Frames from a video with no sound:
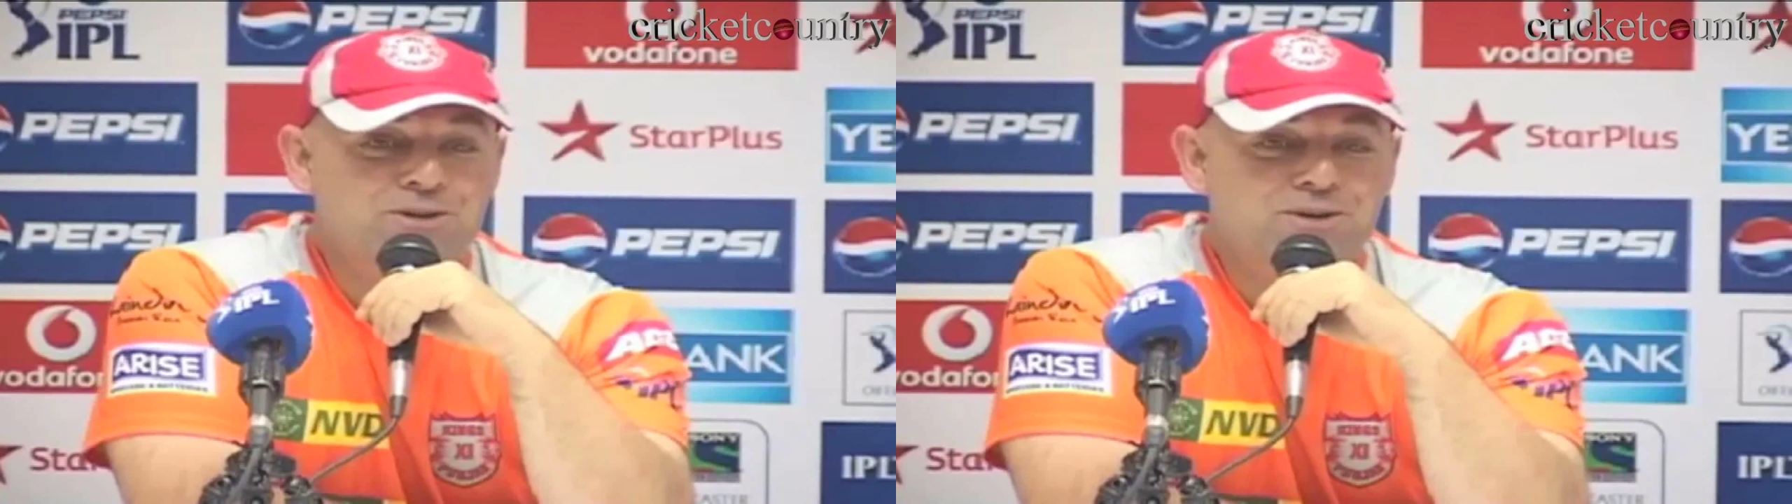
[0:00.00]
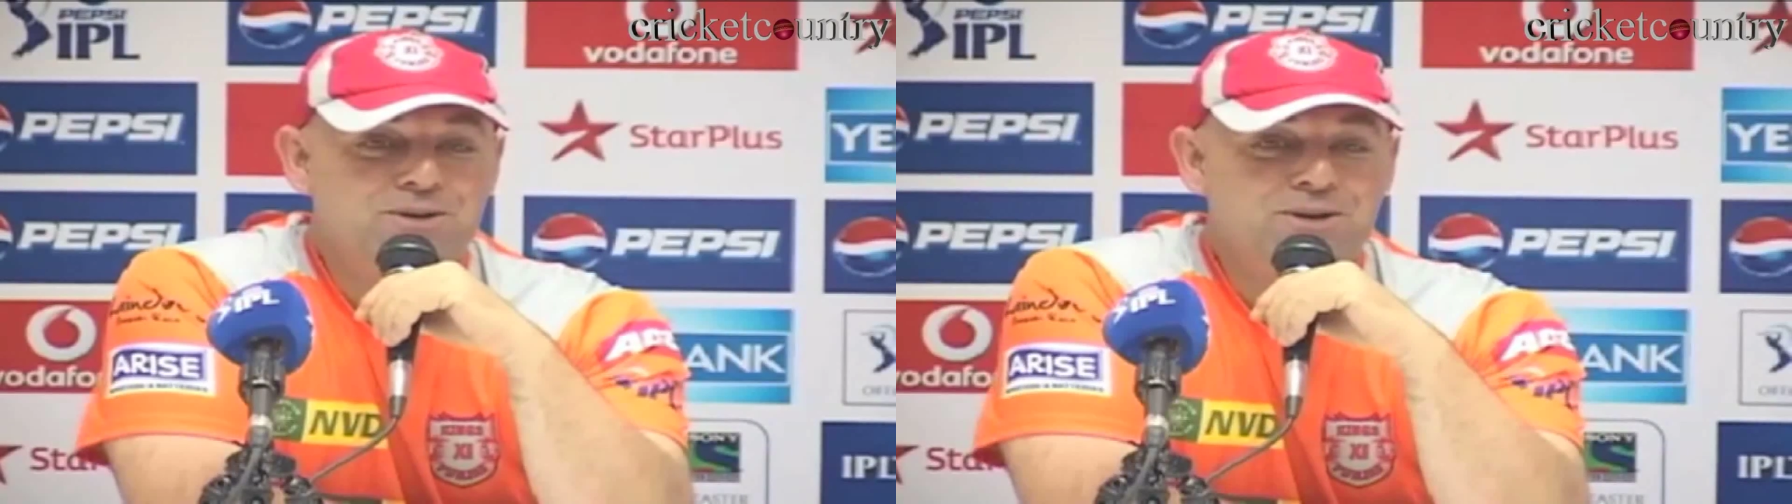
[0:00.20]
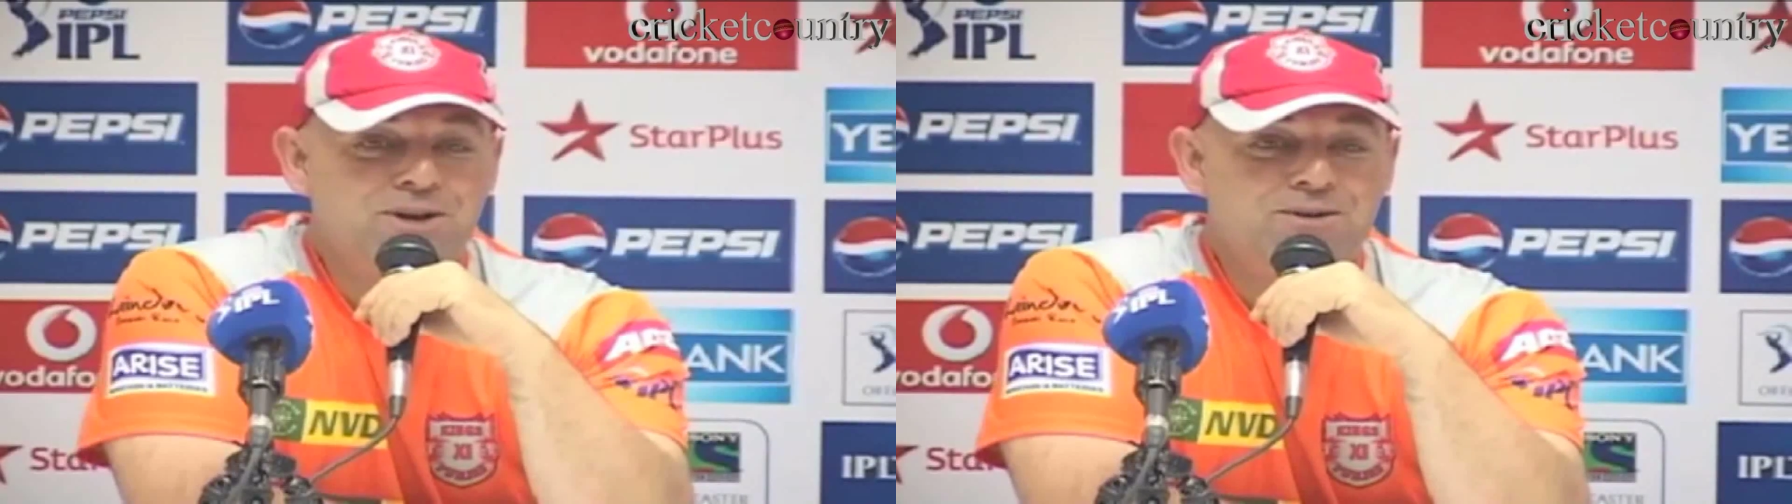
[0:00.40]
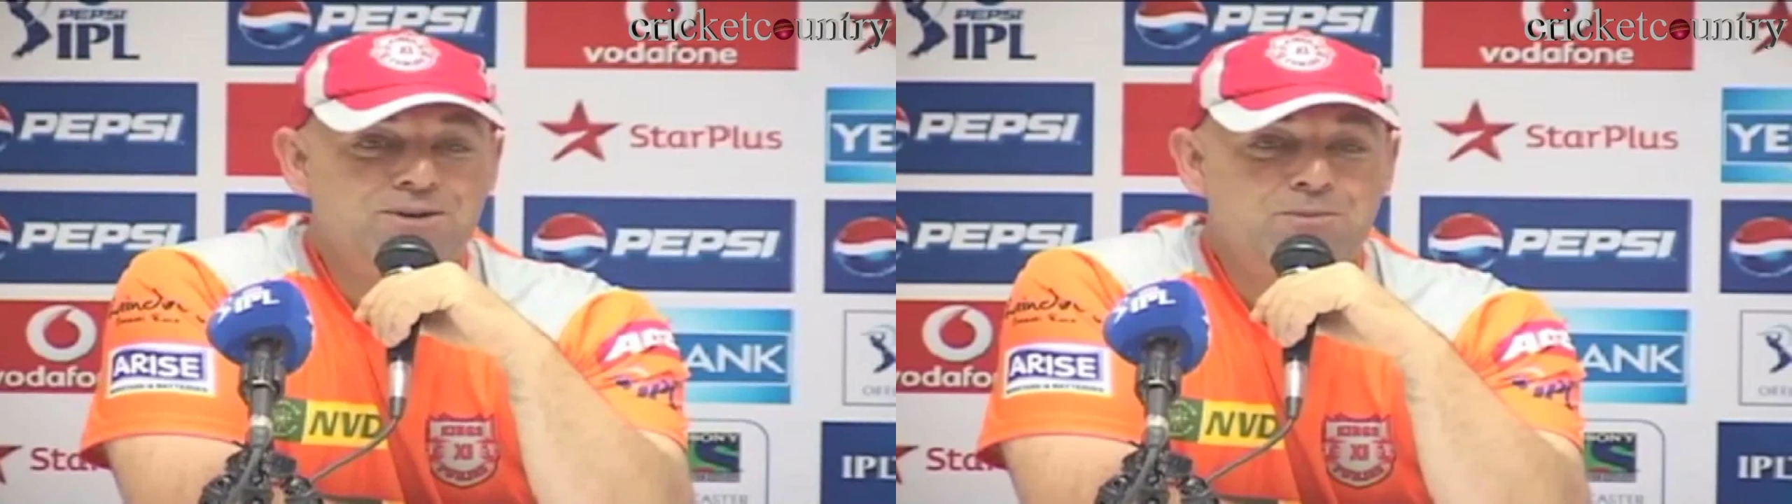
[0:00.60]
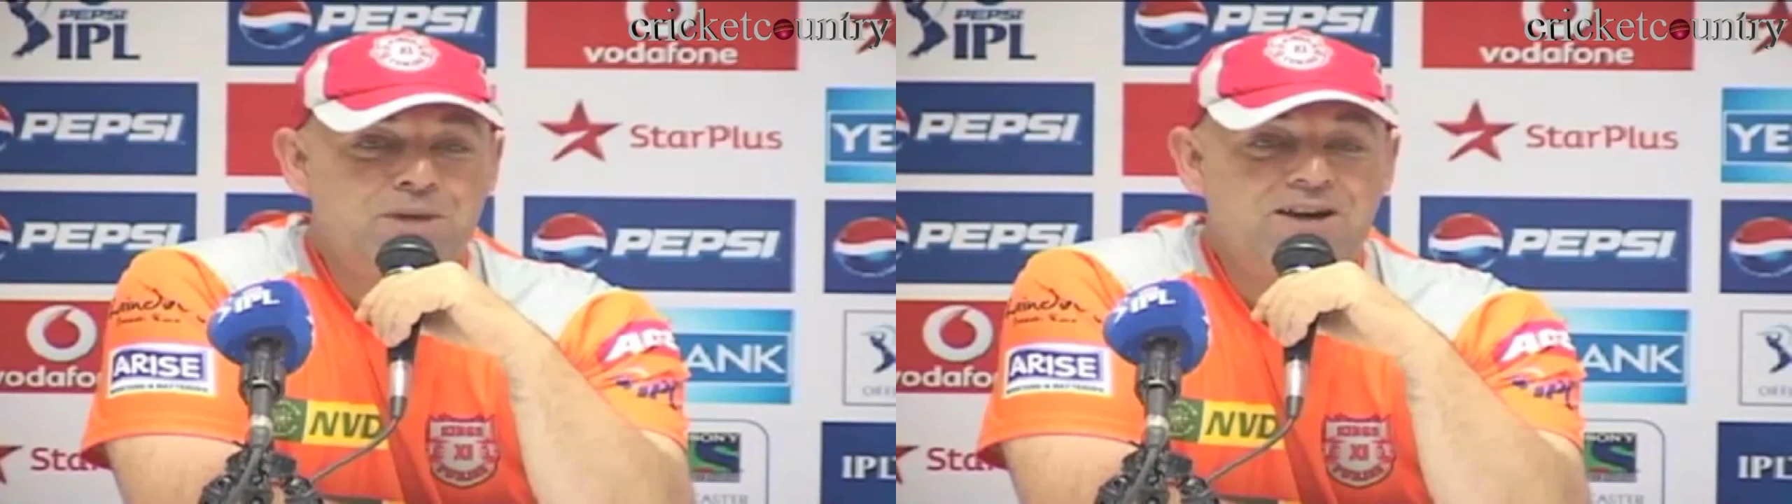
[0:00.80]
with
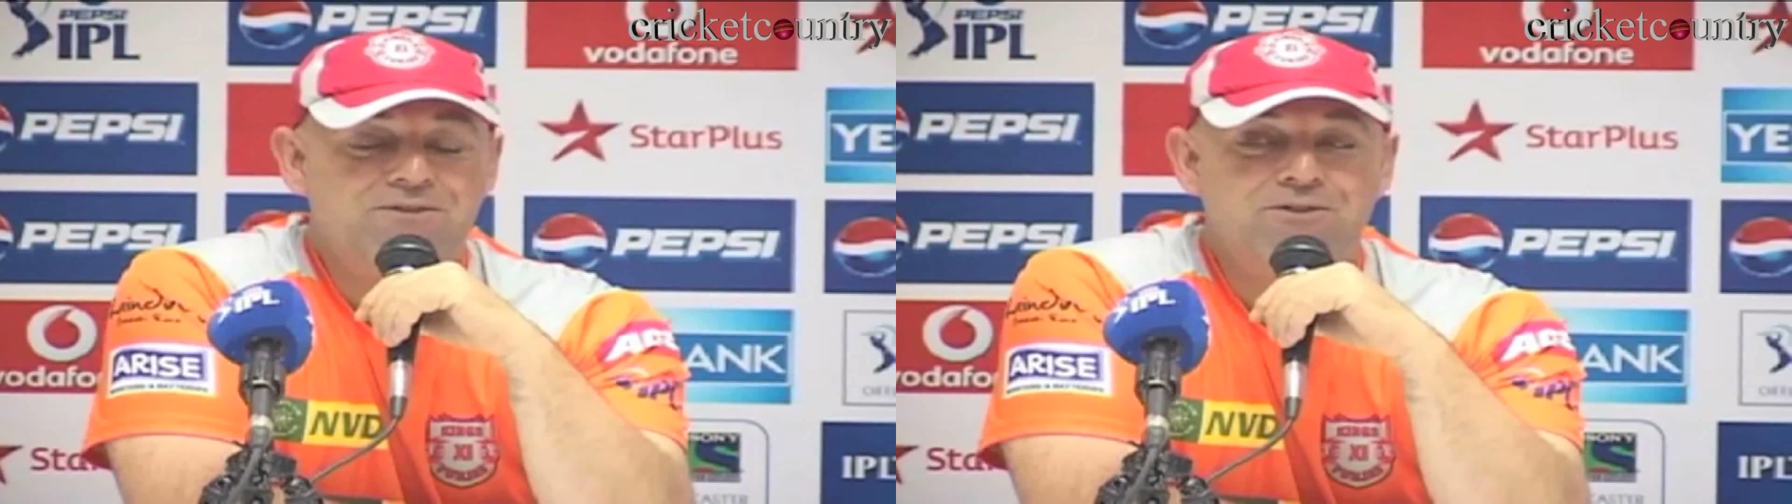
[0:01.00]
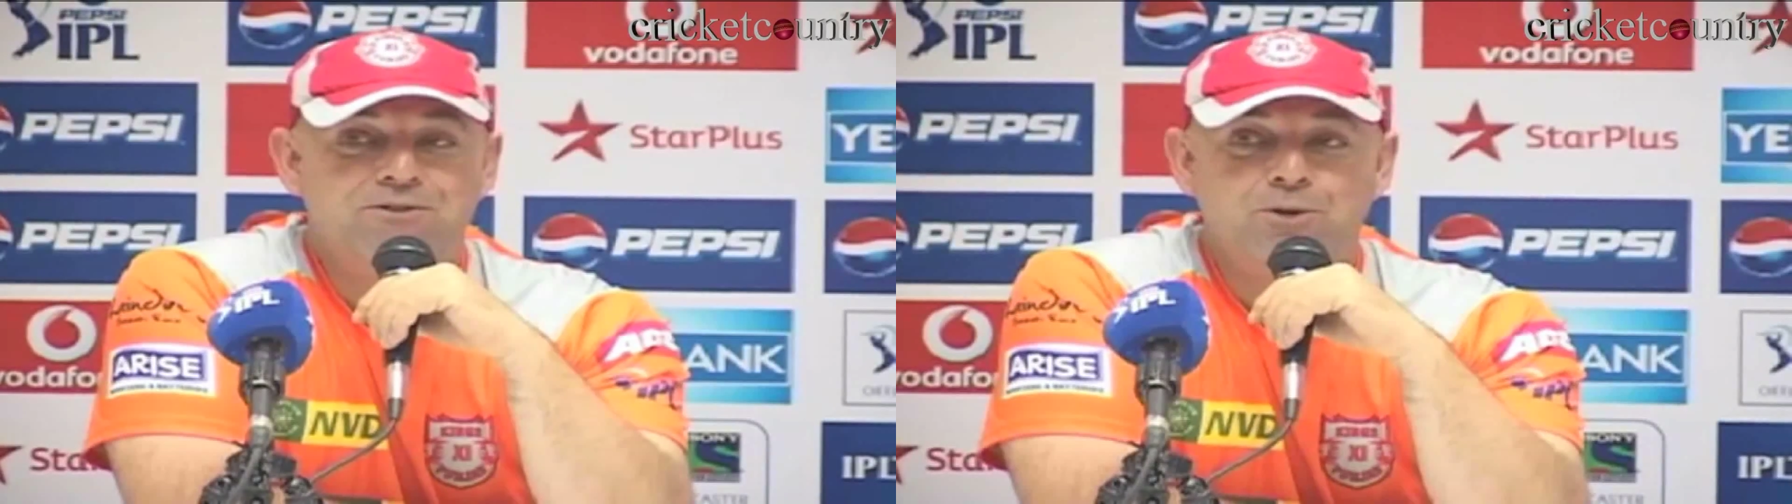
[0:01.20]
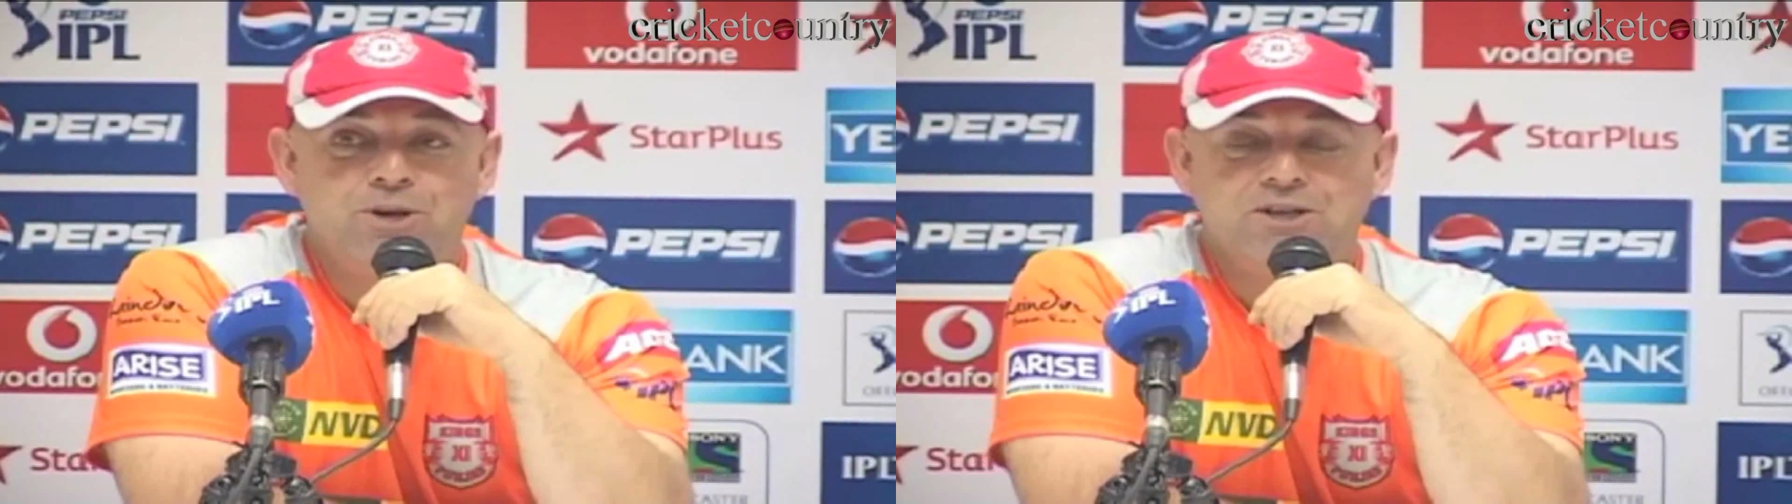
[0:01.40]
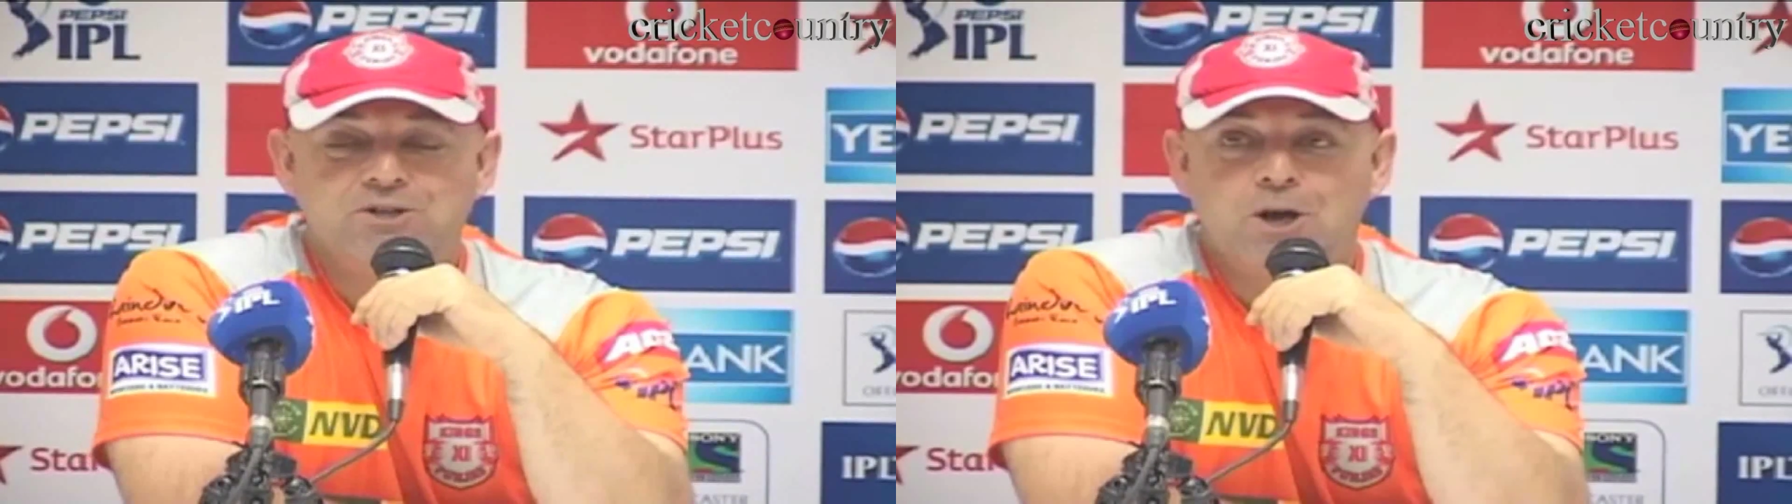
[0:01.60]
a powerful 40.